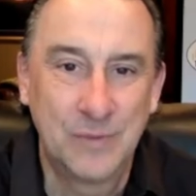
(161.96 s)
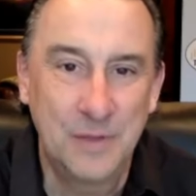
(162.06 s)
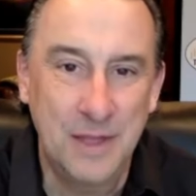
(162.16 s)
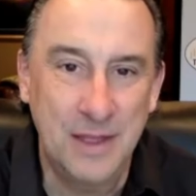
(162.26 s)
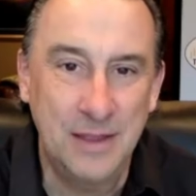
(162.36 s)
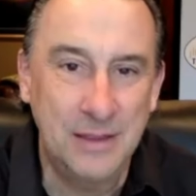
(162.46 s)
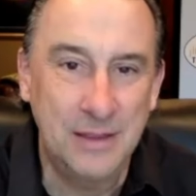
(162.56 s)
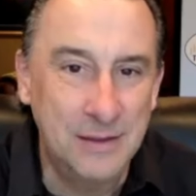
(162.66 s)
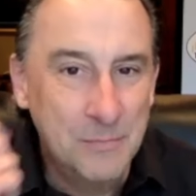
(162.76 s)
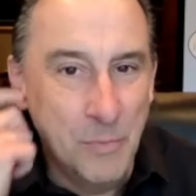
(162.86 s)
Okay,
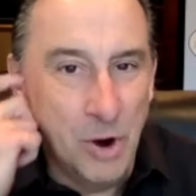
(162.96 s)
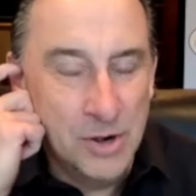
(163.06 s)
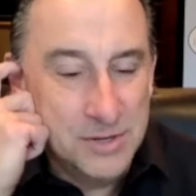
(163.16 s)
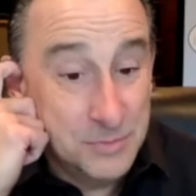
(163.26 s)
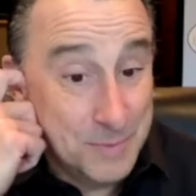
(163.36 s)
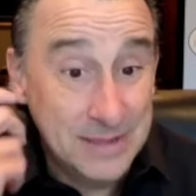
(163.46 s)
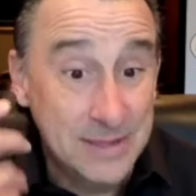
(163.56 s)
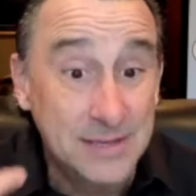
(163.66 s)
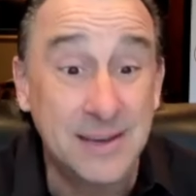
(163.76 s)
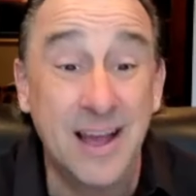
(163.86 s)
March, about
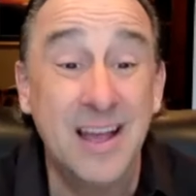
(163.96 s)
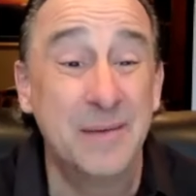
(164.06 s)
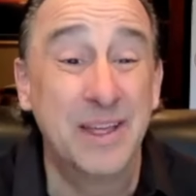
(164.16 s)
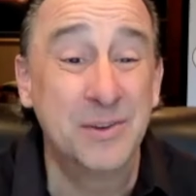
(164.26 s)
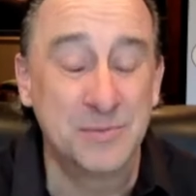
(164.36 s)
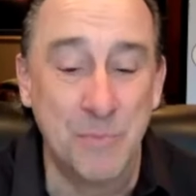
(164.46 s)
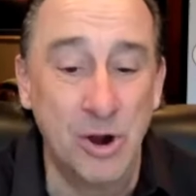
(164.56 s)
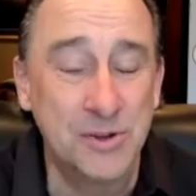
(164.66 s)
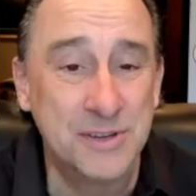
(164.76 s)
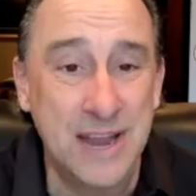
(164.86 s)
this time. I think it was
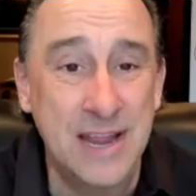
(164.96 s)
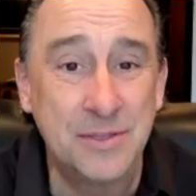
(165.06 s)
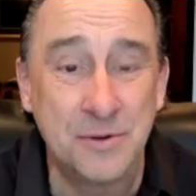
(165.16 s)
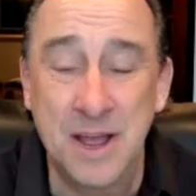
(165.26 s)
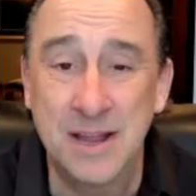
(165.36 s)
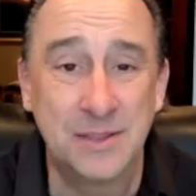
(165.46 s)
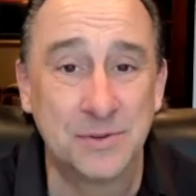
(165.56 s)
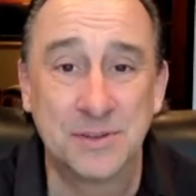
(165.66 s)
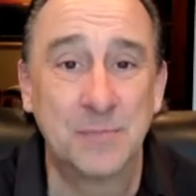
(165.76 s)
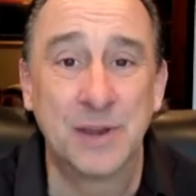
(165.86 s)
March the 8th or 9th or
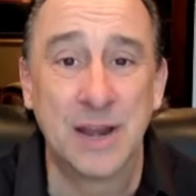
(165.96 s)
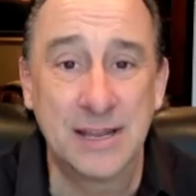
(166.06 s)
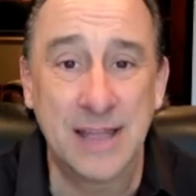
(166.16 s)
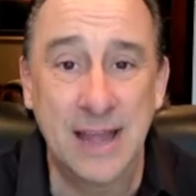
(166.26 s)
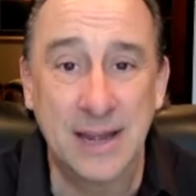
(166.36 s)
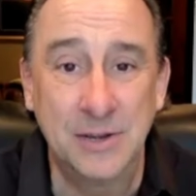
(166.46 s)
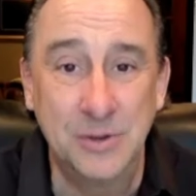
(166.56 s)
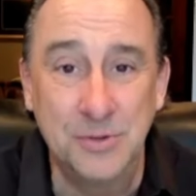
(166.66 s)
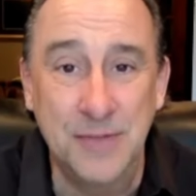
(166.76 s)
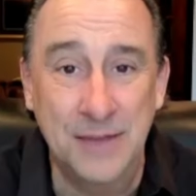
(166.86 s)
something like that in
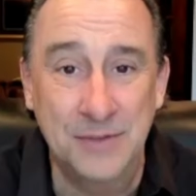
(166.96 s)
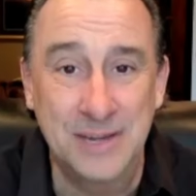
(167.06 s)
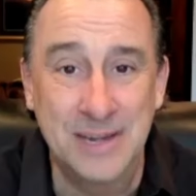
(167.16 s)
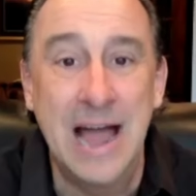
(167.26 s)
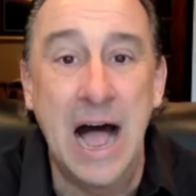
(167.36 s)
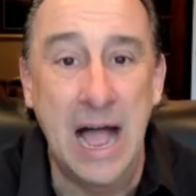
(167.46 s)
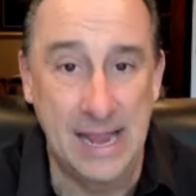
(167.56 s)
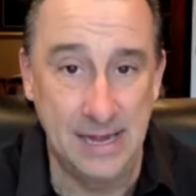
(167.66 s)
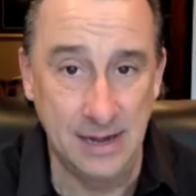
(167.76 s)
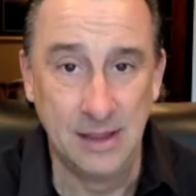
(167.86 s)

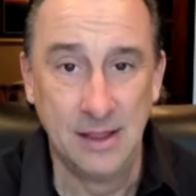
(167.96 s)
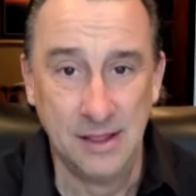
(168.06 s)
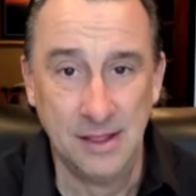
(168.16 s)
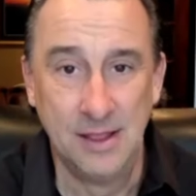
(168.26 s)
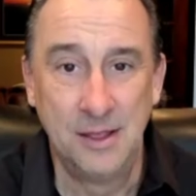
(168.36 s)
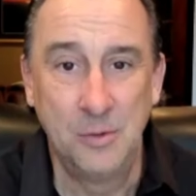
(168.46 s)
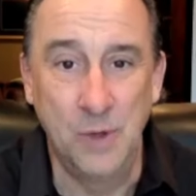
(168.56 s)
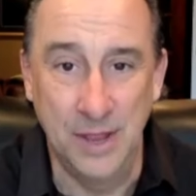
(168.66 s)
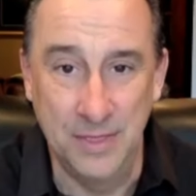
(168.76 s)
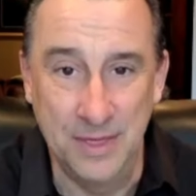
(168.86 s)
2009
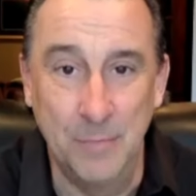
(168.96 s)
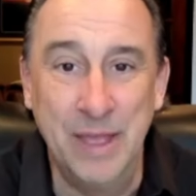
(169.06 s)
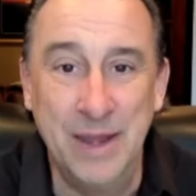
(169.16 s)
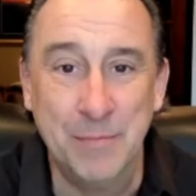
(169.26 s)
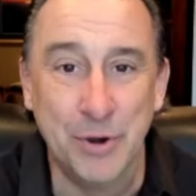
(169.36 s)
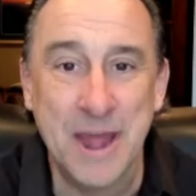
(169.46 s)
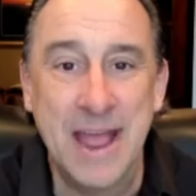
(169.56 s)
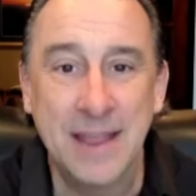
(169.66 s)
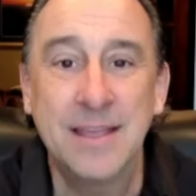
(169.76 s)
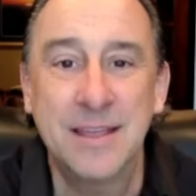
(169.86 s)
when the Ben
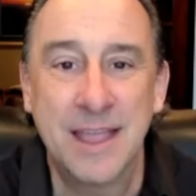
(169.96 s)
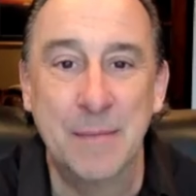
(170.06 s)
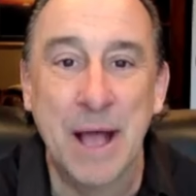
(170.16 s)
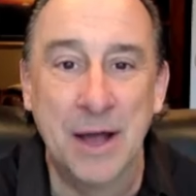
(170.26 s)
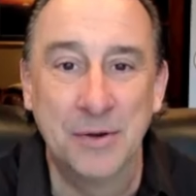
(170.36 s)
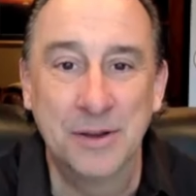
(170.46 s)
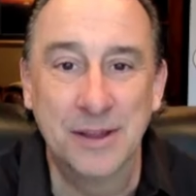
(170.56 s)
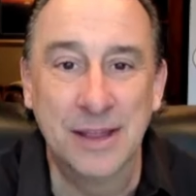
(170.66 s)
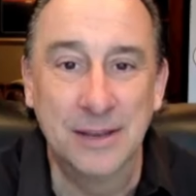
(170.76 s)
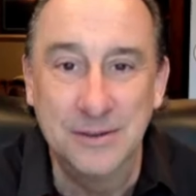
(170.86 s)
Bernanke came out
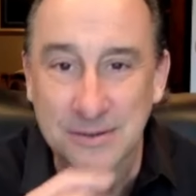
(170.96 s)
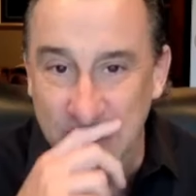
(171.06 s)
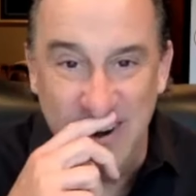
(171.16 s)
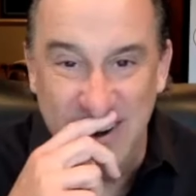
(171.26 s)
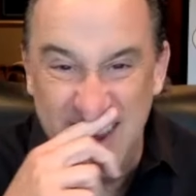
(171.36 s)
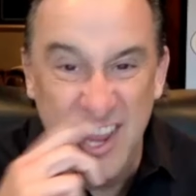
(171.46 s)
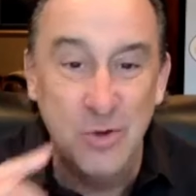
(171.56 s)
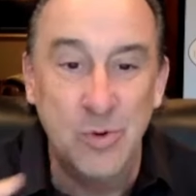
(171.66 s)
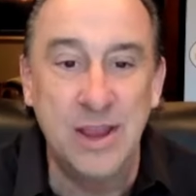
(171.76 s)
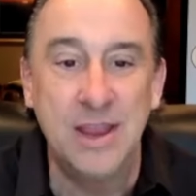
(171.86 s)
and started
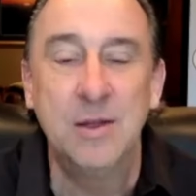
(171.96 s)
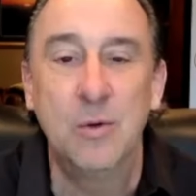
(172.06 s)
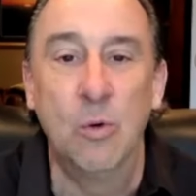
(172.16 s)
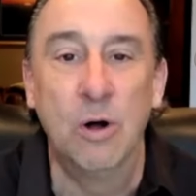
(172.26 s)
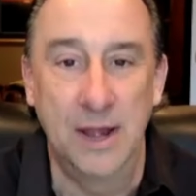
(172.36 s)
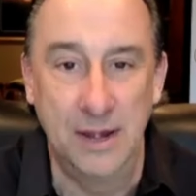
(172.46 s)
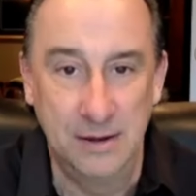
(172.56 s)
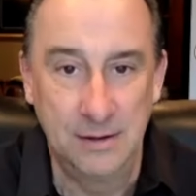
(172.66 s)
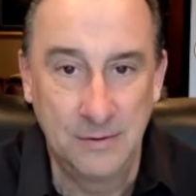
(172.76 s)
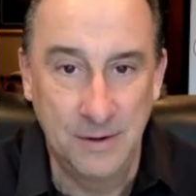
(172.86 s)
QE1,
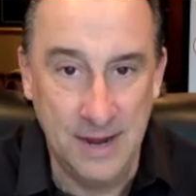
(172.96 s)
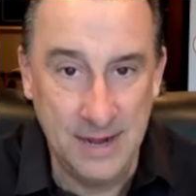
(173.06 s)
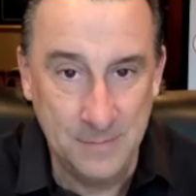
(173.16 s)
right?